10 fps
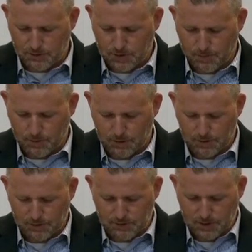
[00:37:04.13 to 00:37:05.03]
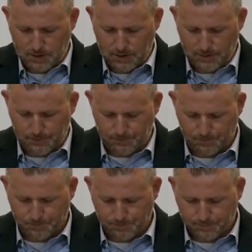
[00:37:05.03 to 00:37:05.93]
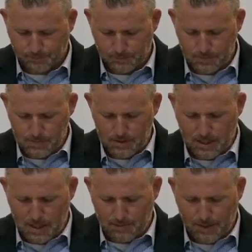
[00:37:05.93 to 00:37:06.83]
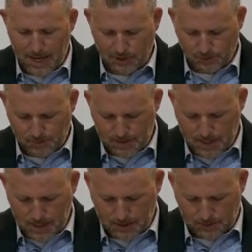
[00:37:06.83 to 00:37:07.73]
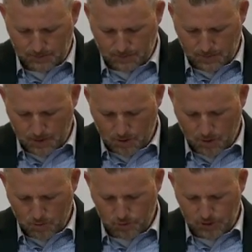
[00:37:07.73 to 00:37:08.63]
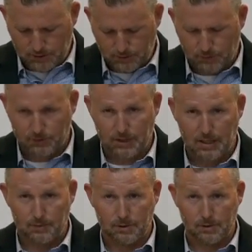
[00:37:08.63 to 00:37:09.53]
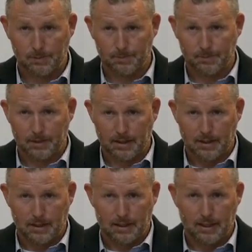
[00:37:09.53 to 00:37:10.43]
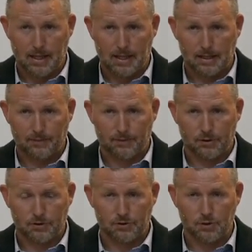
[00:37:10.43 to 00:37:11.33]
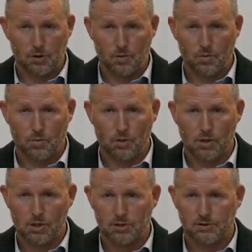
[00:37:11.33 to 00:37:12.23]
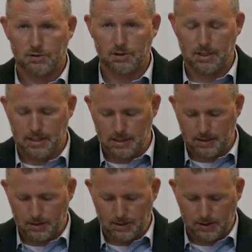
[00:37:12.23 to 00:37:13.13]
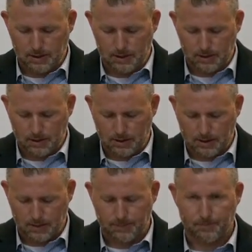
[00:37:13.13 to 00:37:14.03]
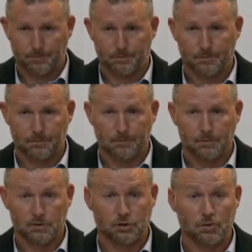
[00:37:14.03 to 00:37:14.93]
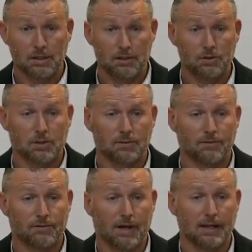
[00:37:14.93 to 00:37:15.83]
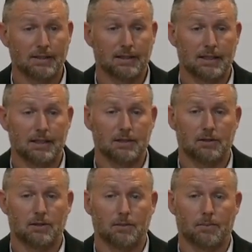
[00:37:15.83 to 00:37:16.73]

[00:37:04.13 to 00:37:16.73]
up. We're going to sing. Um, Pass me not, O gentle Savior. And if there's no words in the um, screen, you can find it in the